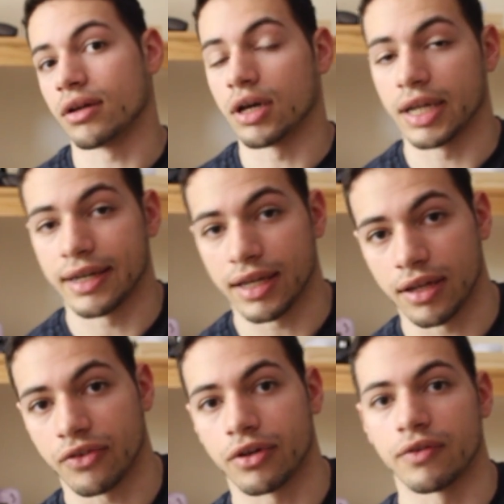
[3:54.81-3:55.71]
an online
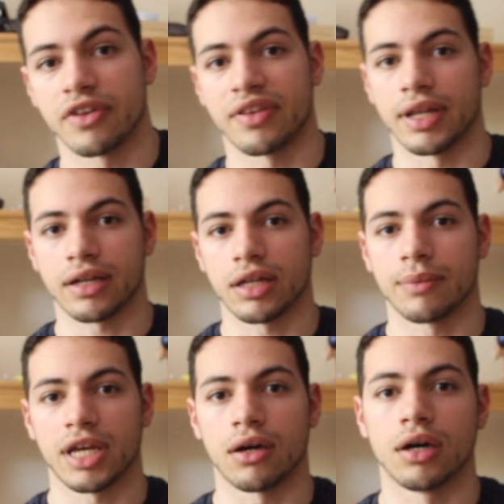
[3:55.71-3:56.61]
dating service and they
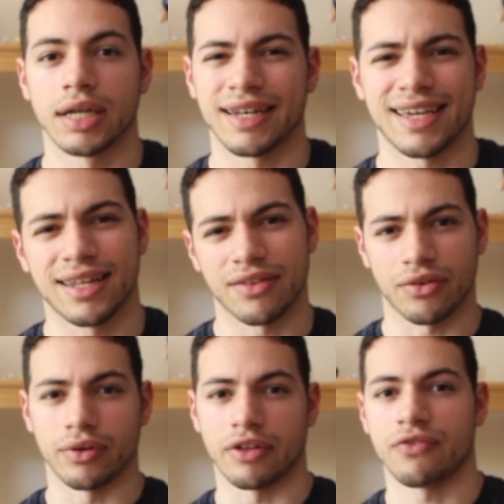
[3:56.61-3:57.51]
claim that online dating
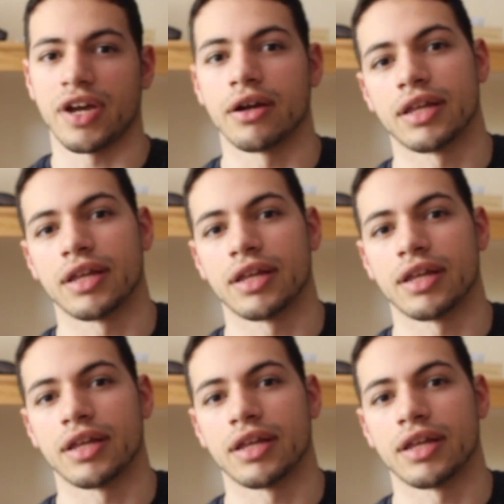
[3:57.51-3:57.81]
isn't really fair,